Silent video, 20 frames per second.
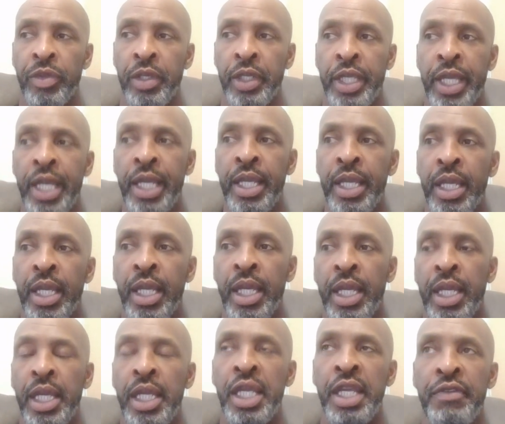okay?
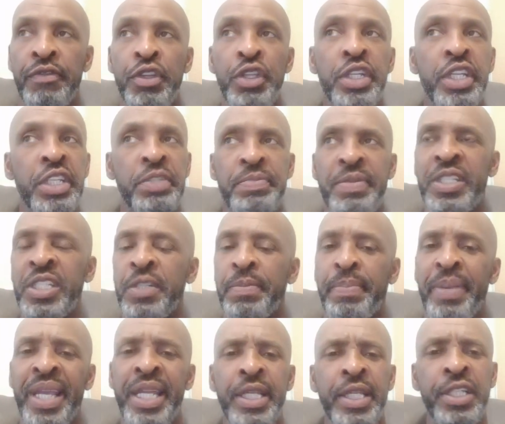If you've just been
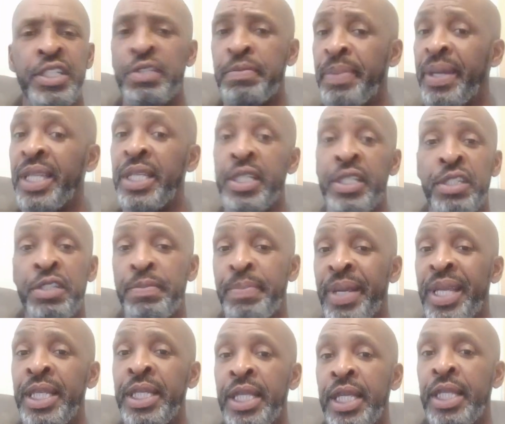
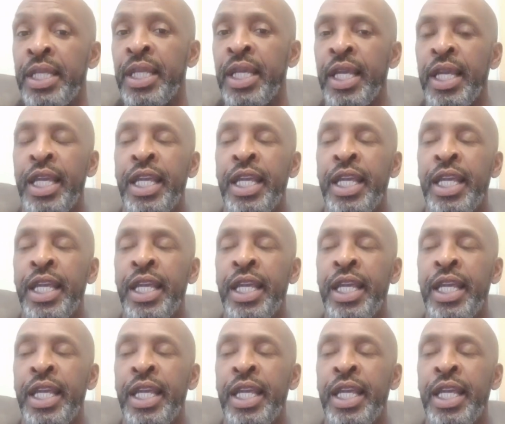spending,